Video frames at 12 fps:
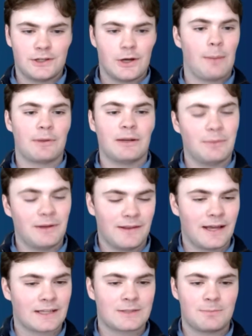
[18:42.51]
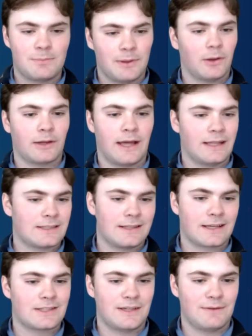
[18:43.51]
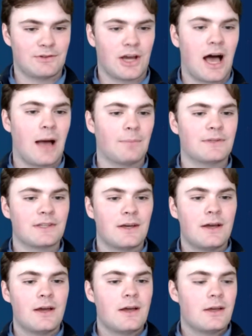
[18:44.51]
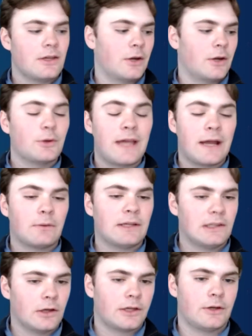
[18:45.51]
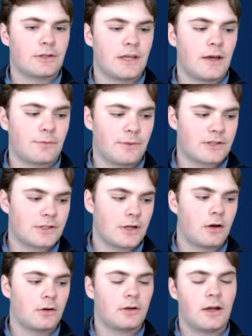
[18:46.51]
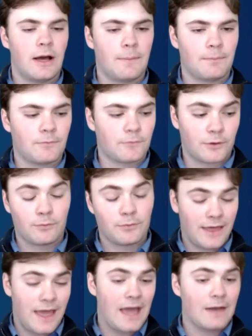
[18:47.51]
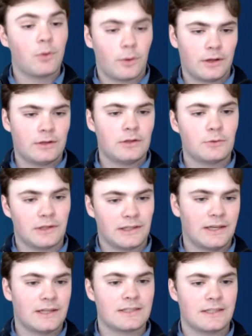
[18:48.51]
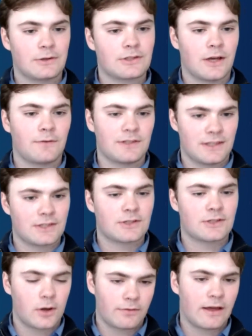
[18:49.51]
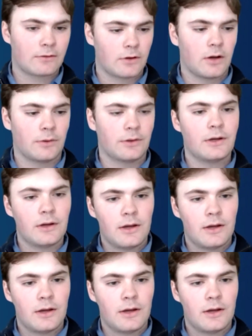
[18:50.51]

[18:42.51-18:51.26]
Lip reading: I'm going to be the next Bill Gates, the next Steve Jobs. You can't really look at yourself from the start. From the end point, you really need to see yourself as the start of that road.